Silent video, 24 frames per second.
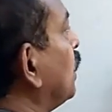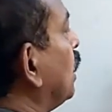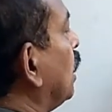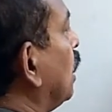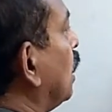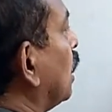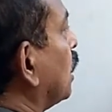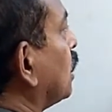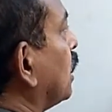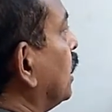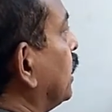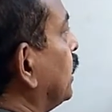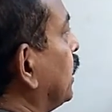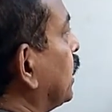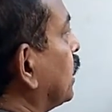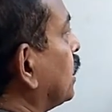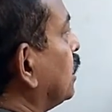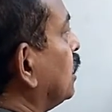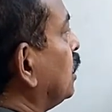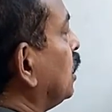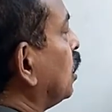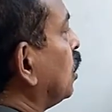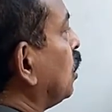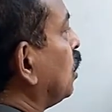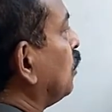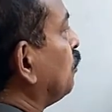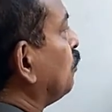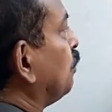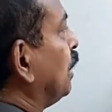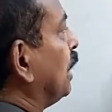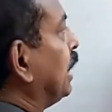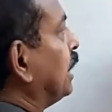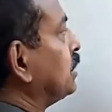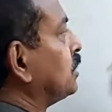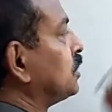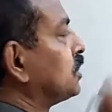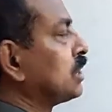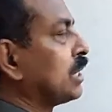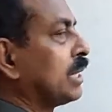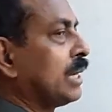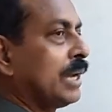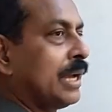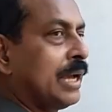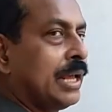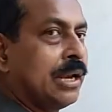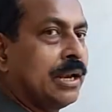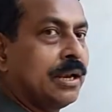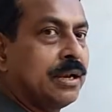a conductor of length
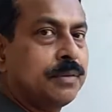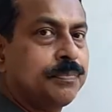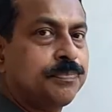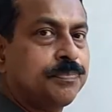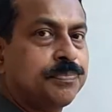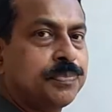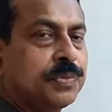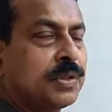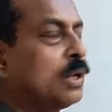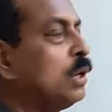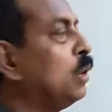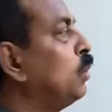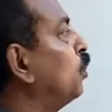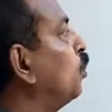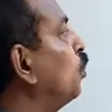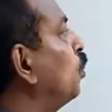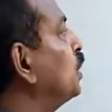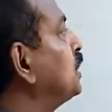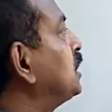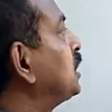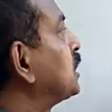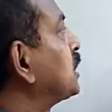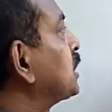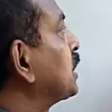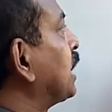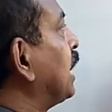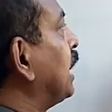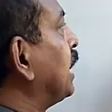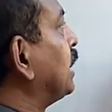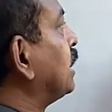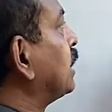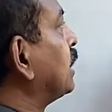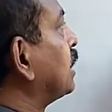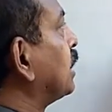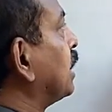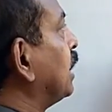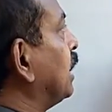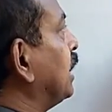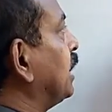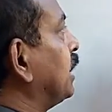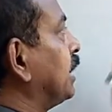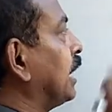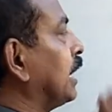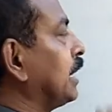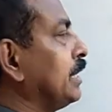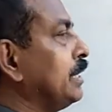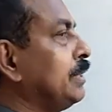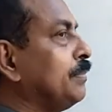L which is carrying current
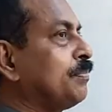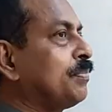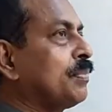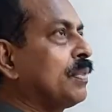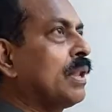I,